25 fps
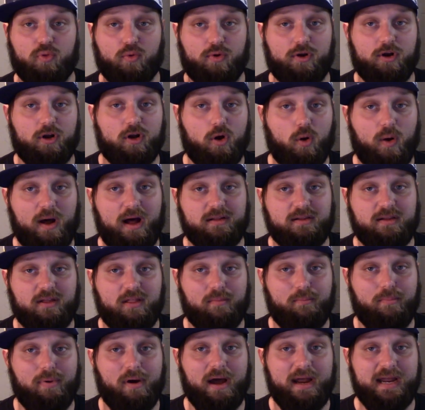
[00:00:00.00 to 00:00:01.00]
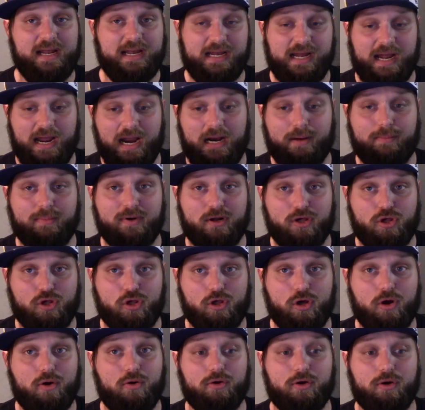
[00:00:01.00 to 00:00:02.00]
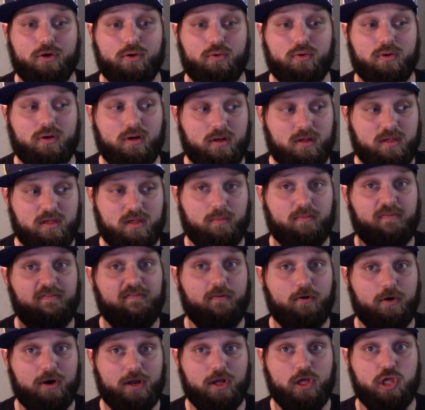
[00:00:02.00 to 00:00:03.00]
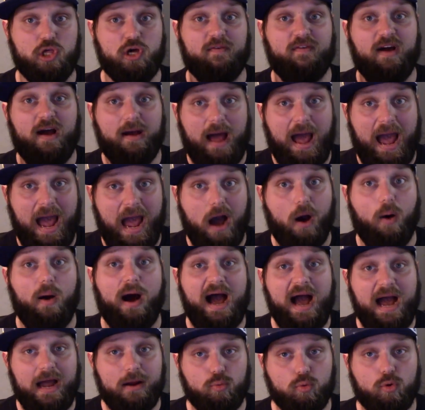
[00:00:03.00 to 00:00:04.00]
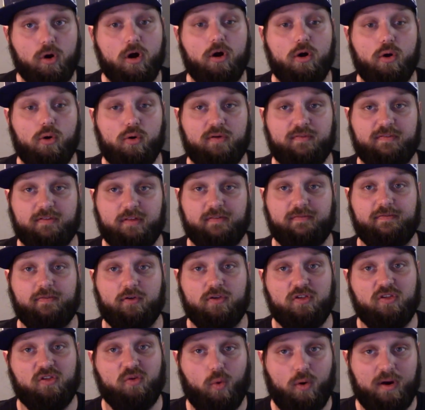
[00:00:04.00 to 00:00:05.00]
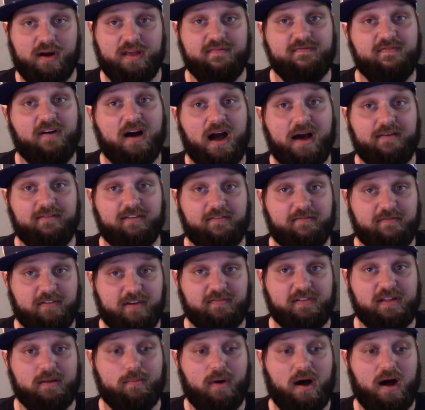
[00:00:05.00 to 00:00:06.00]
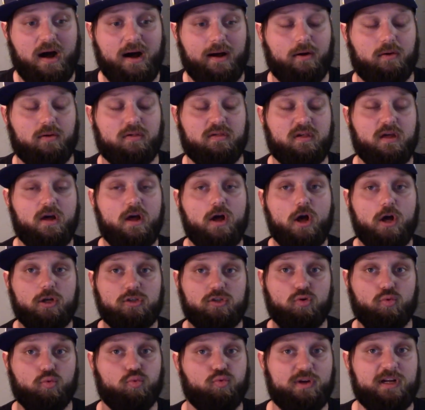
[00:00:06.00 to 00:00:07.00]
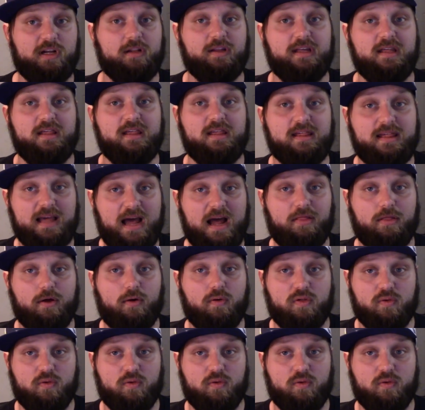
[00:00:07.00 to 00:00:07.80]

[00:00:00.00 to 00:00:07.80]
We're gonna go out to the bike and I'm gonna show you some footage of how I rode for the first 25 to 50 miles to really set those